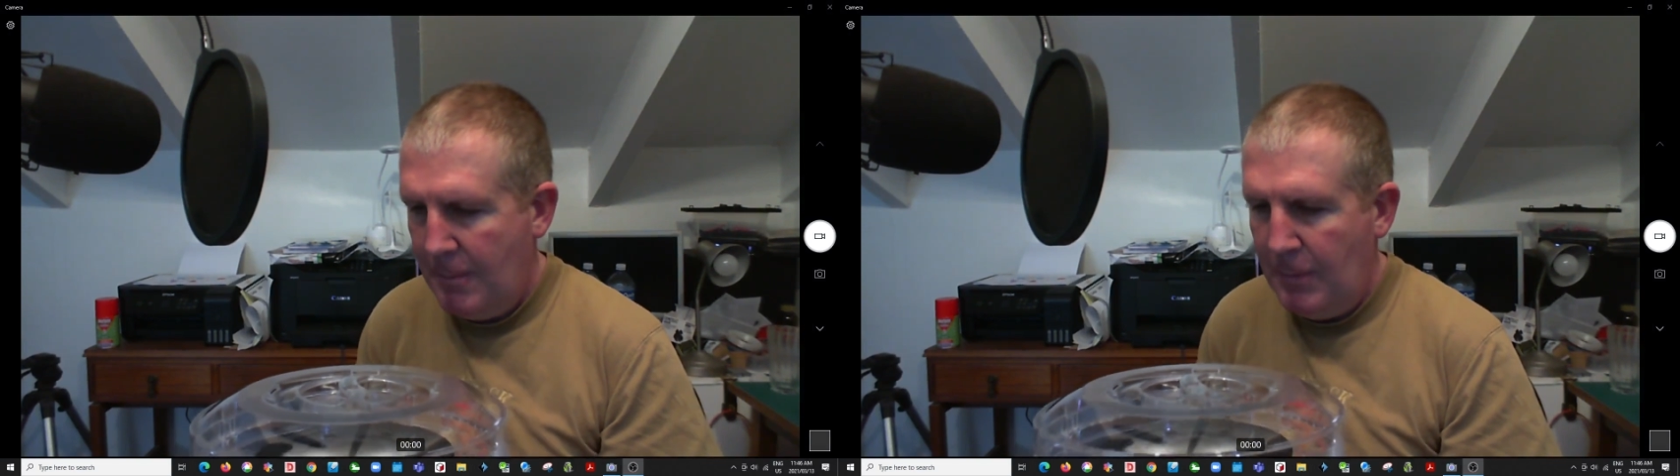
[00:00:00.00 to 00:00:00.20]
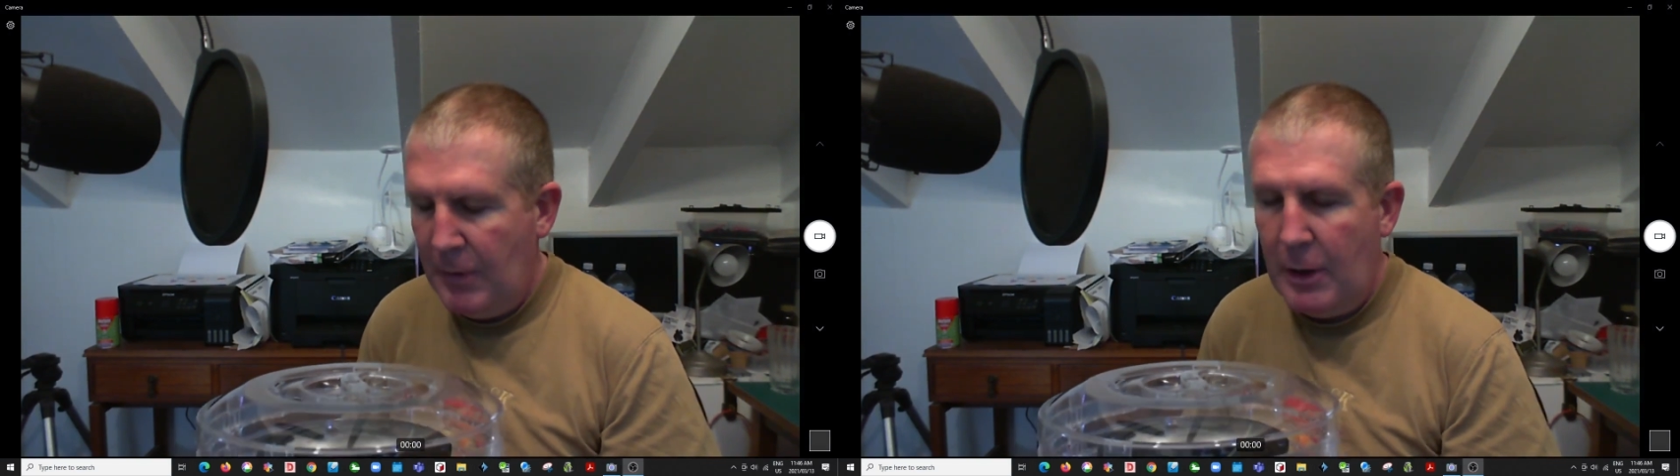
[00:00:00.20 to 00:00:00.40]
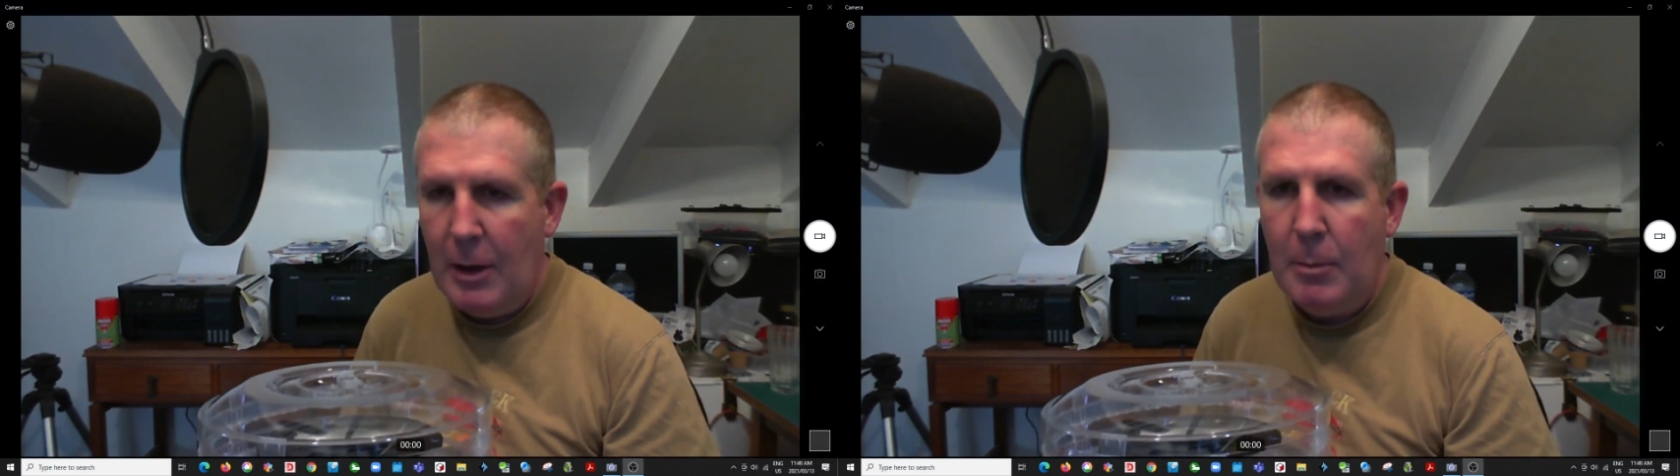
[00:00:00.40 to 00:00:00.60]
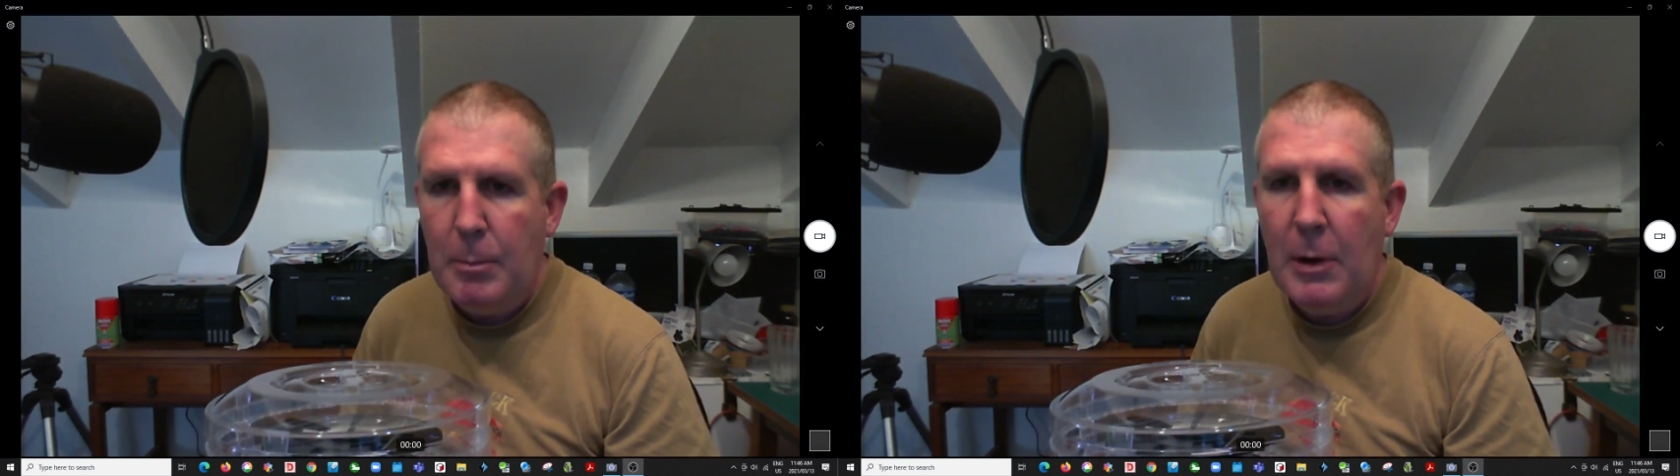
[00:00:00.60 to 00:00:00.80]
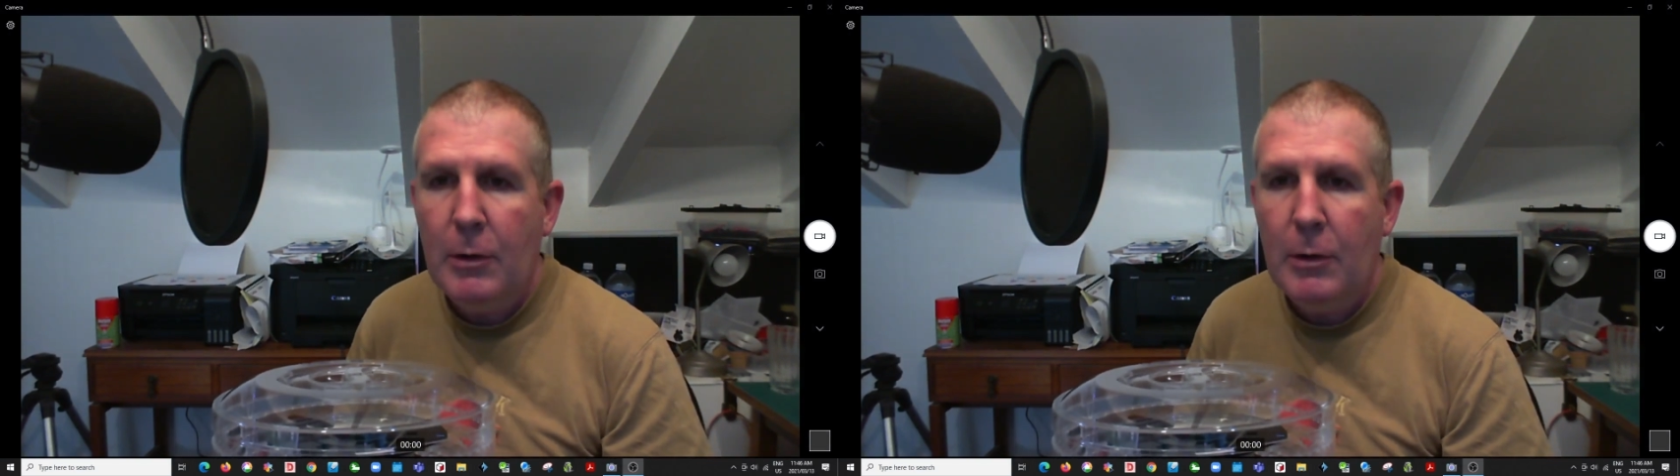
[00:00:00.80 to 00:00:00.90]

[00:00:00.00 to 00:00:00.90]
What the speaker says: Power